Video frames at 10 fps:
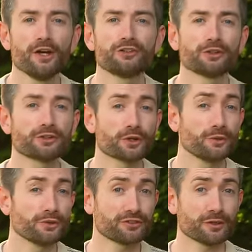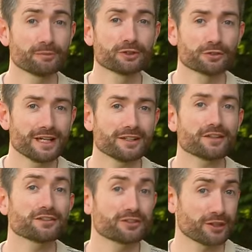to grow some great
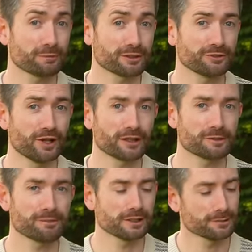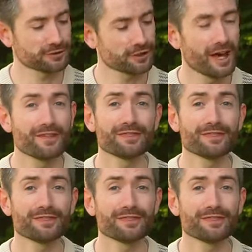summer flowering bulbs